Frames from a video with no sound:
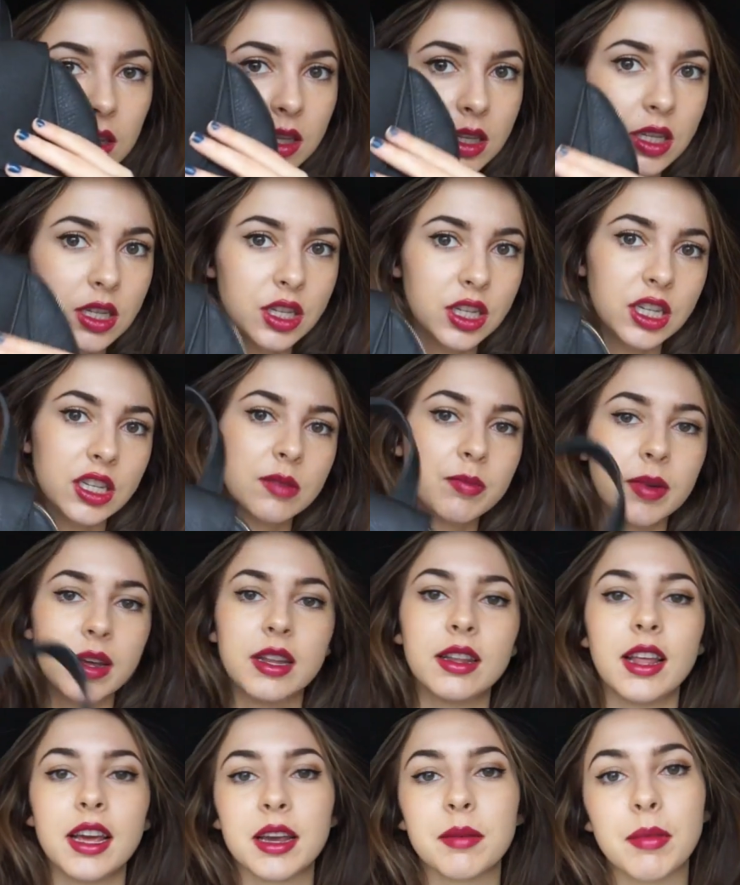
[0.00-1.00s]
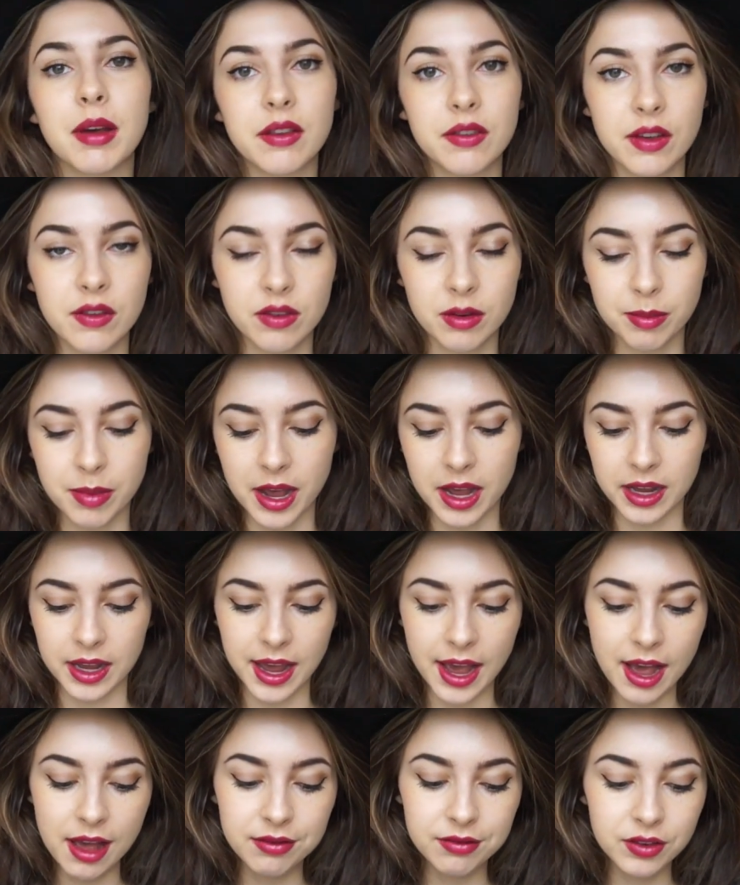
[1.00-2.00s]
this has just been like my favorite bag
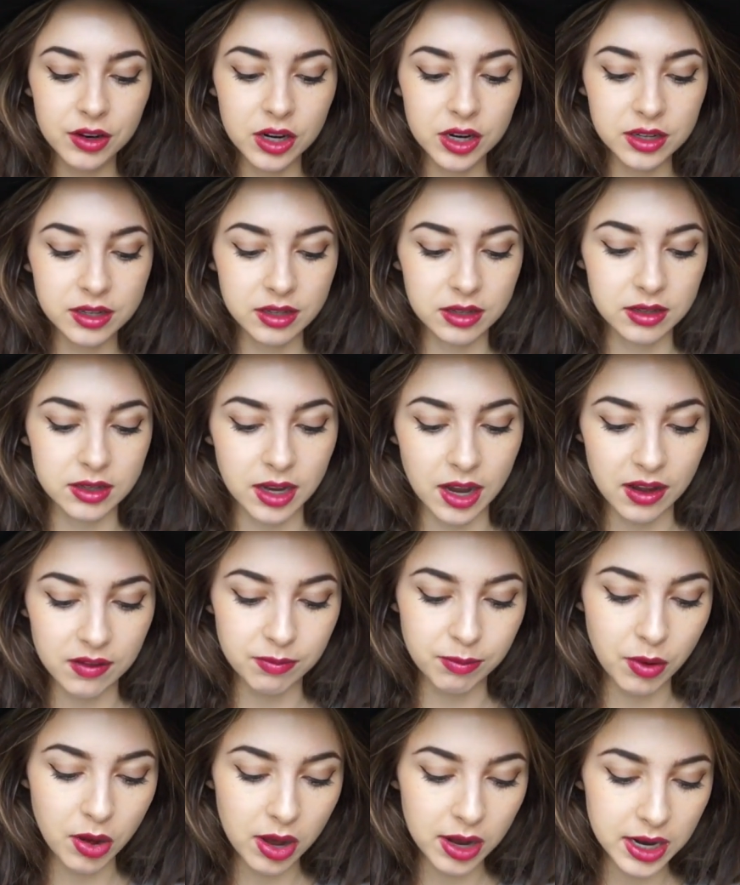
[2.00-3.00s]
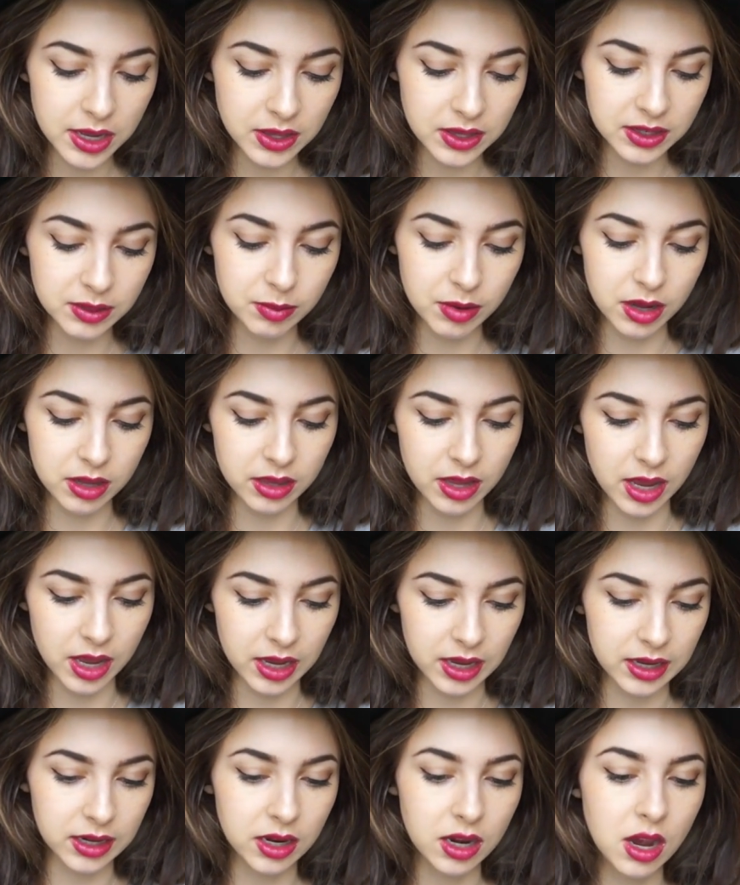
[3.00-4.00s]
ever since I've bought it this month,
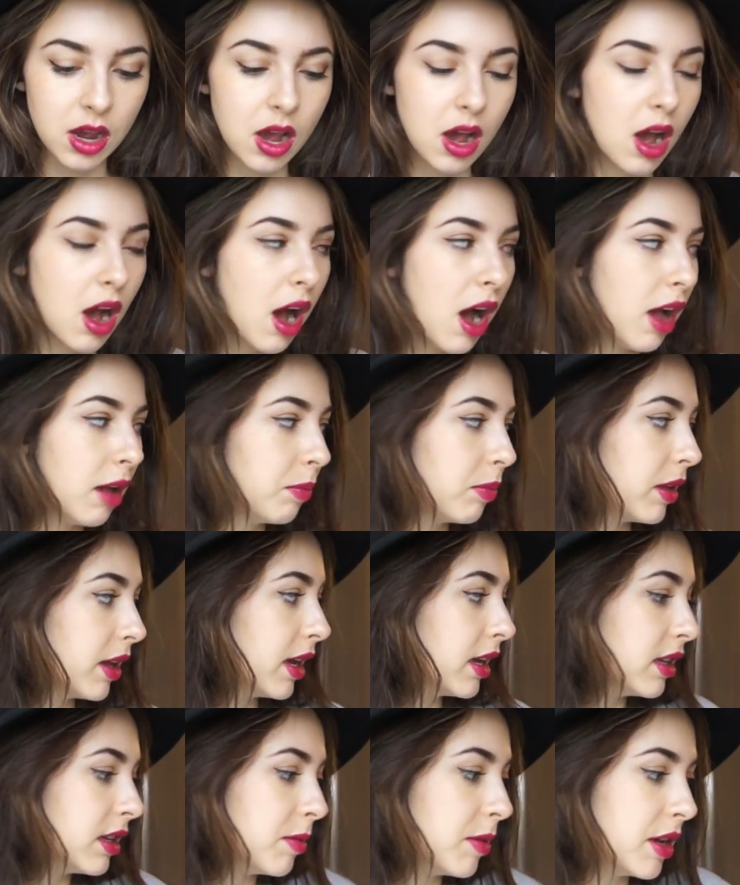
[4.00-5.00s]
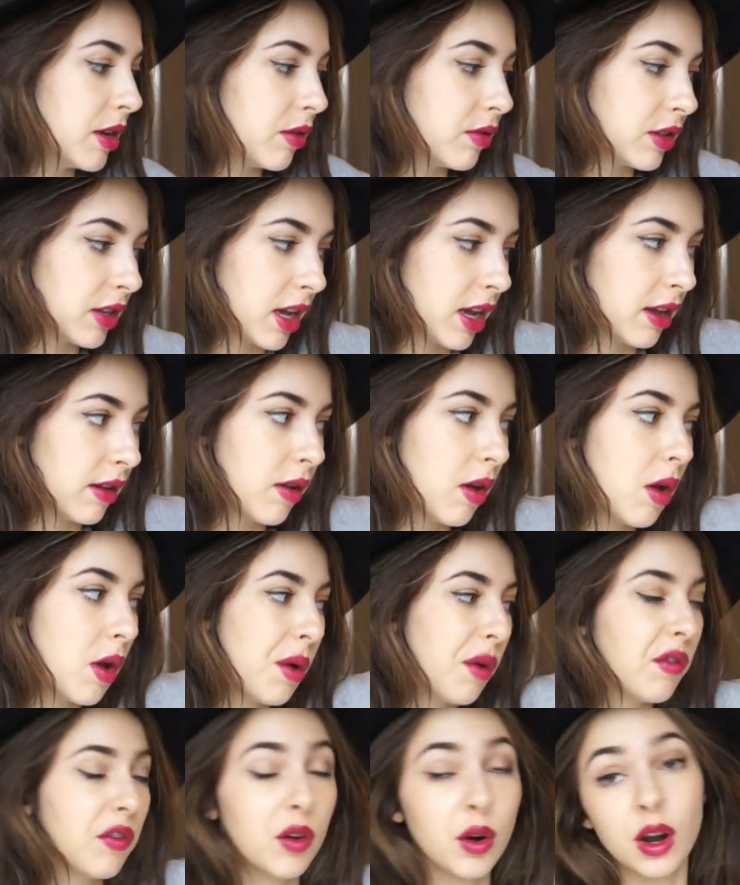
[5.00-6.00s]
and I plan to be using it
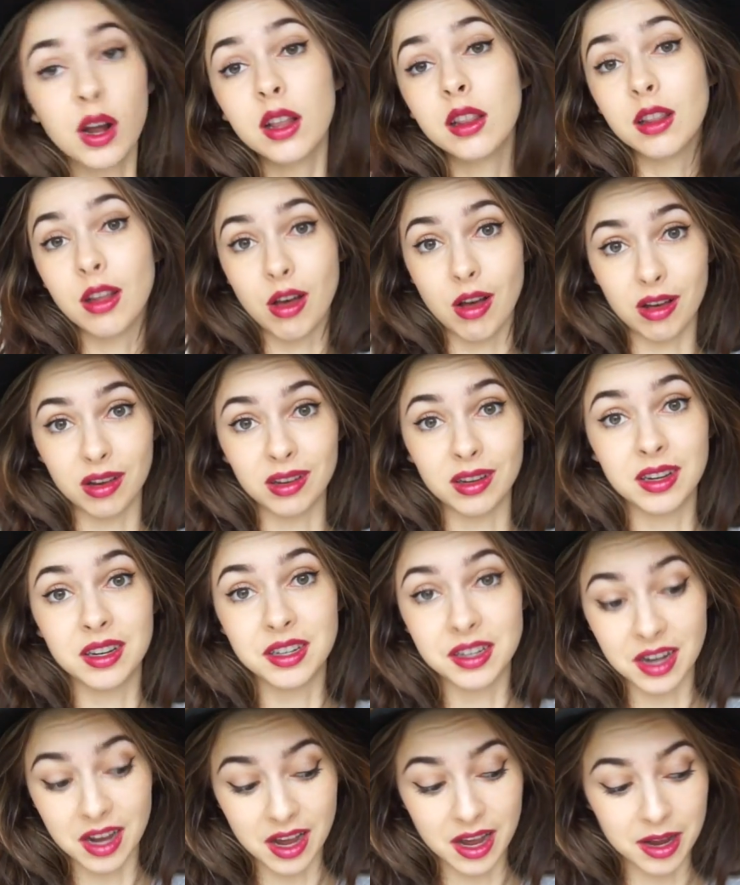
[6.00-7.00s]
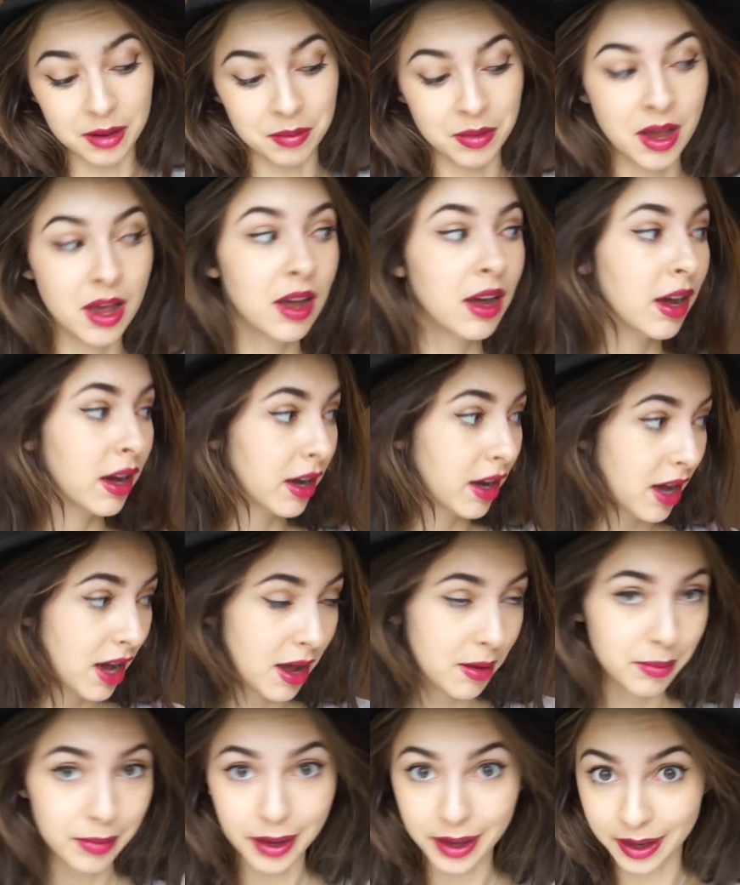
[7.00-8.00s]
for a long time
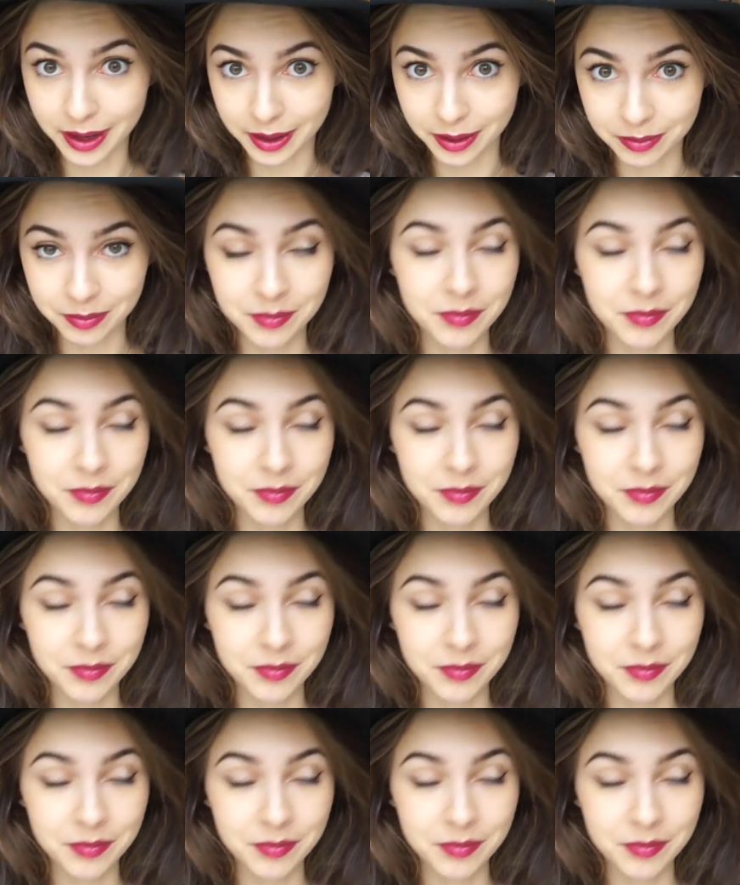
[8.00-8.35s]
coming.